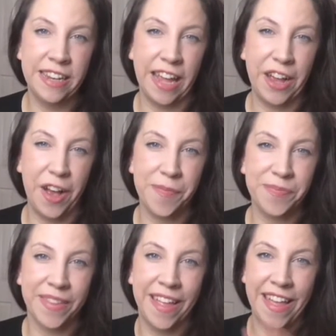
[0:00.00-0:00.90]
I
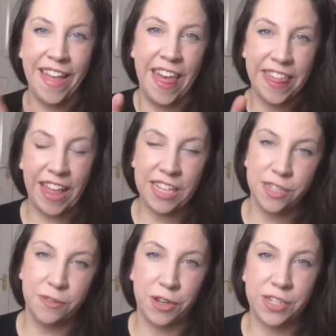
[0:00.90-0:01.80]
got. Thanks
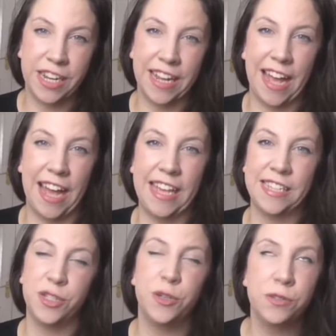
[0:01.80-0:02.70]
for watching,
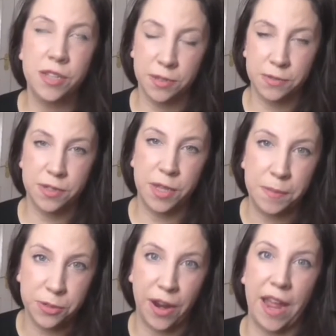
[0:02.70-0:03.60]
guys. Do su
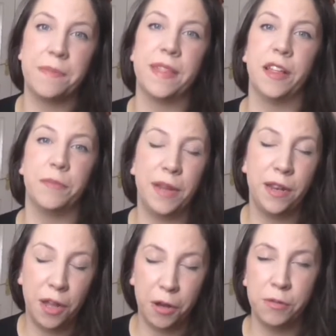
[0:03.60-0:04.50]
subscribe. There'll be
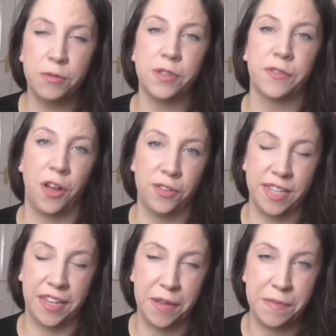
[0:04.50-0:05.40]
loads of
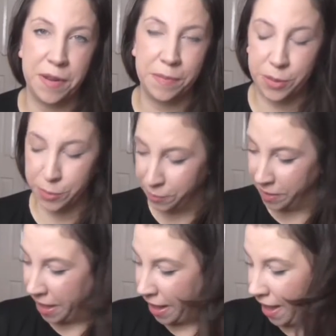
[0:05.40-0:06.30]
content coming up
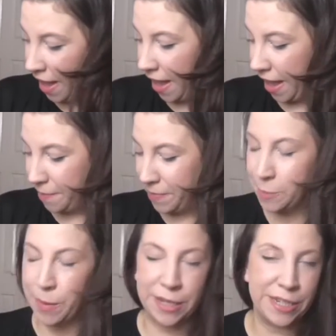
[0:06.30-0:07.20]
soon, um,
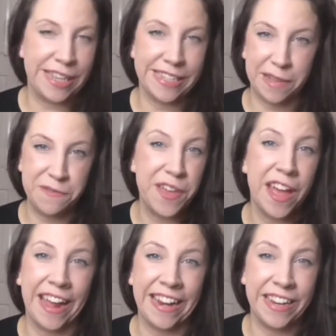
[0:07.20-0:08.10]
especially this time of
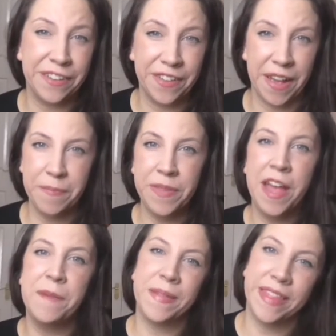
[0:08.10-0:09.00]
year. I love it.
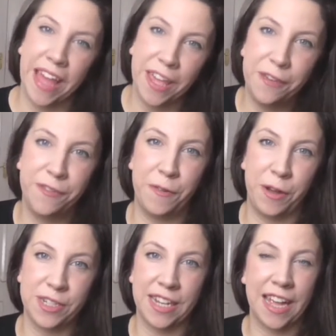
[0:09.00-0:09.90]
But thank you for
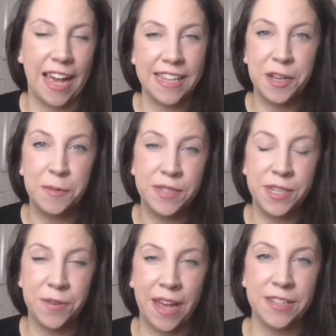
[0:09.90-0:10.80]
watching, guys. Hope to
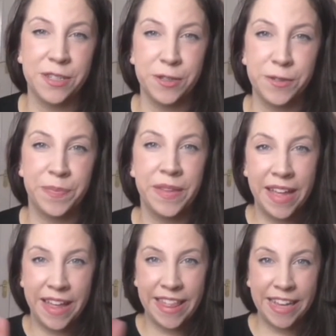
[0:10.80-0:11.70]
see you again soon.
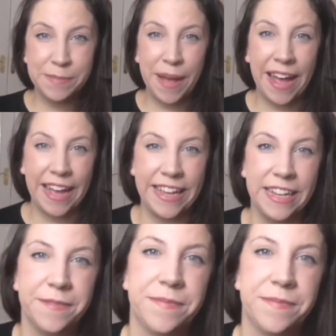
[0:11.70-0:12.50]
Thanks, bye.